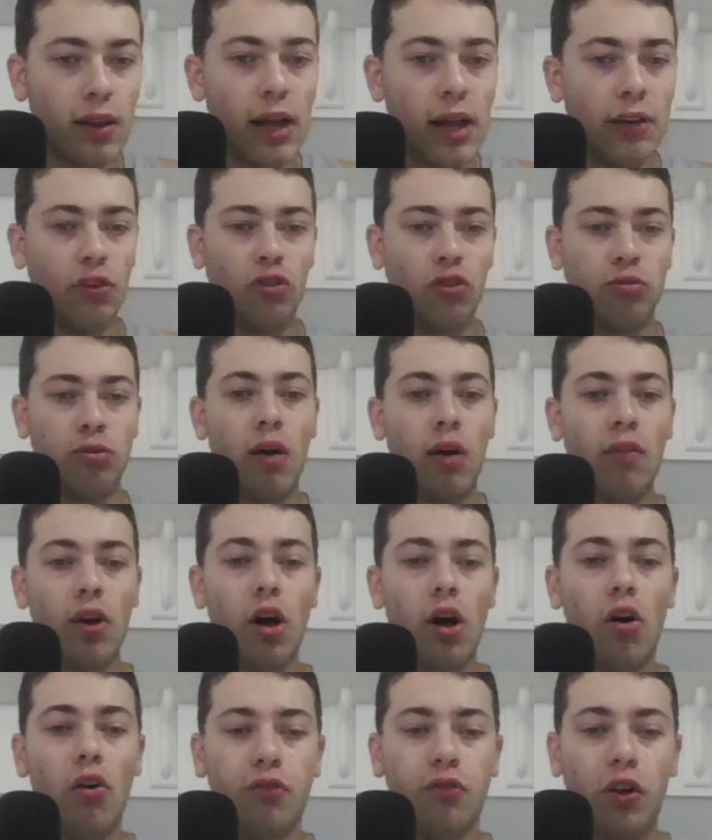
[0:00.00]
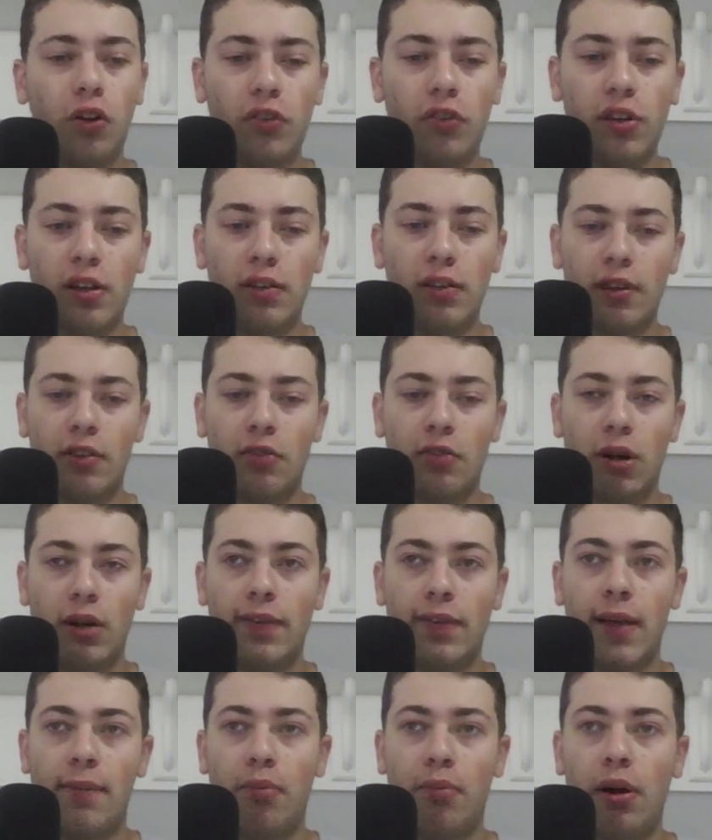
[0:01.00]
After 12 goals, 13 assists,
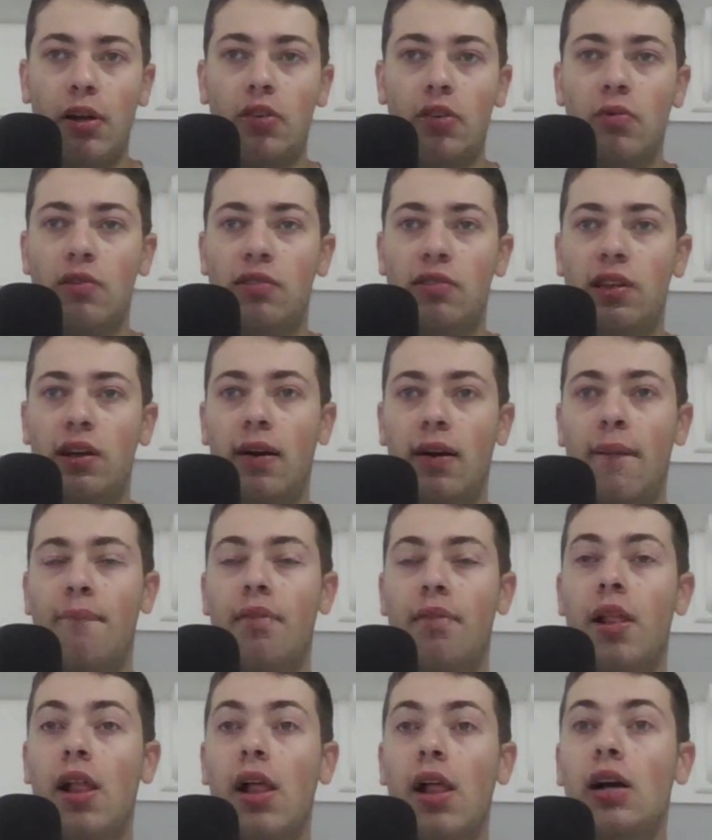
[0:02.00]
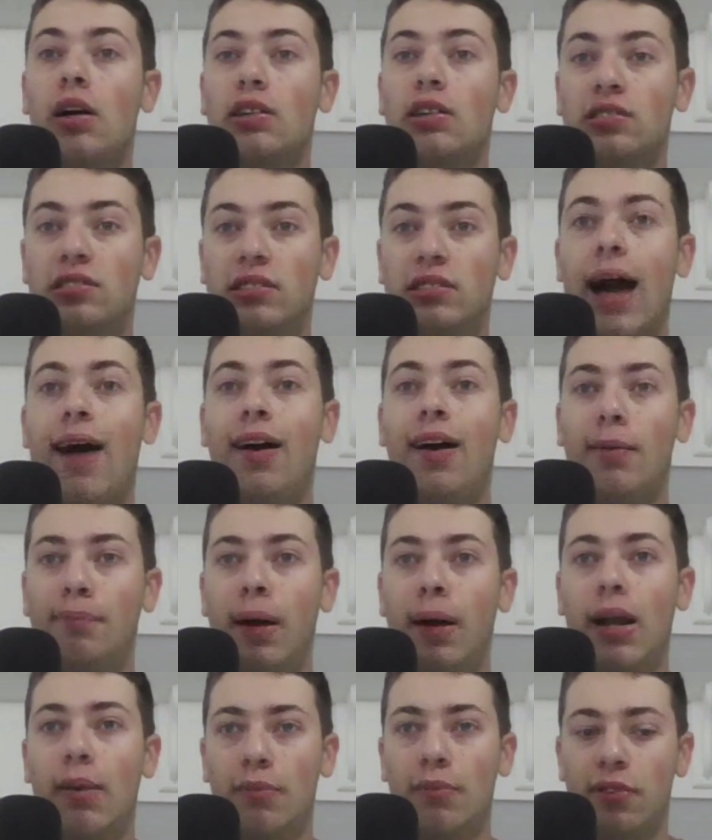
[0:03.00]
25 points, we still have
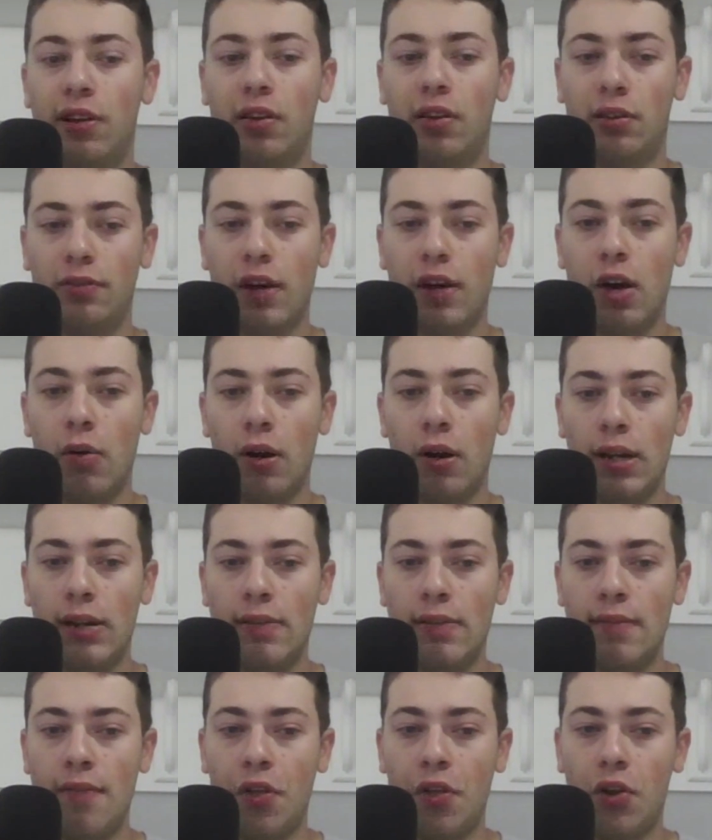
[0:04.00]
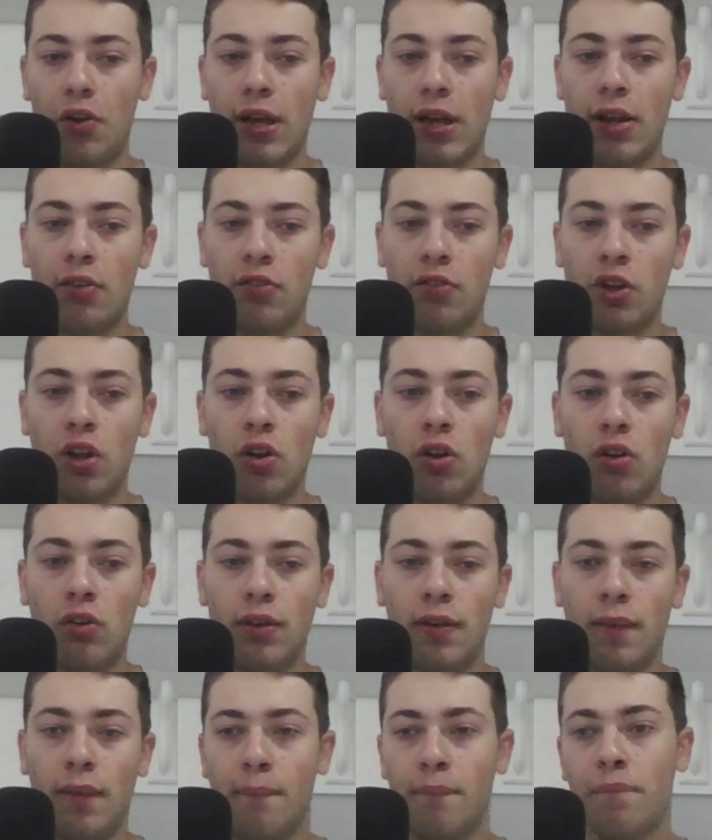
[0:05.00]
solid bottom six forward, even at 38 years
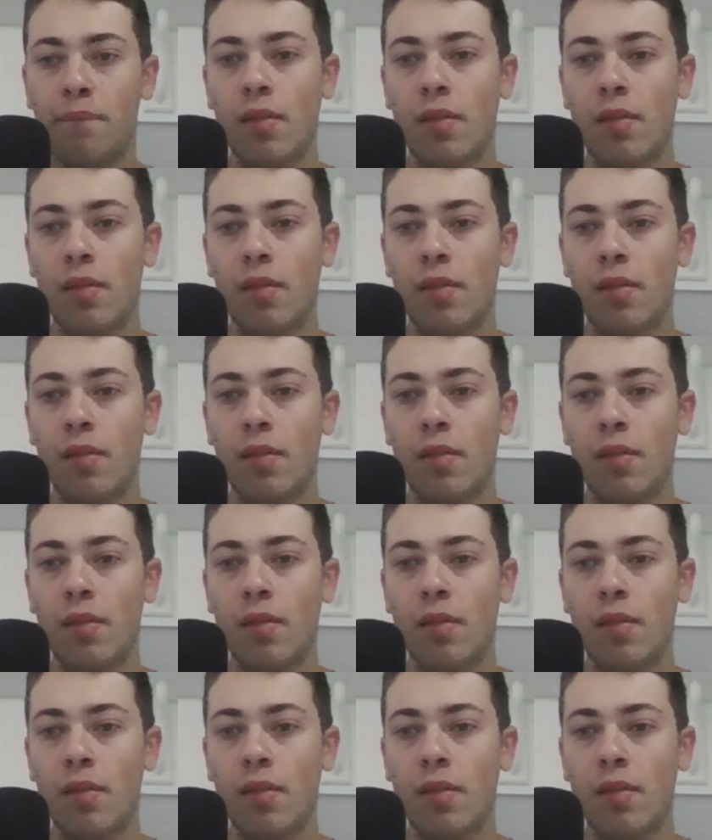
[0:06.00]
old.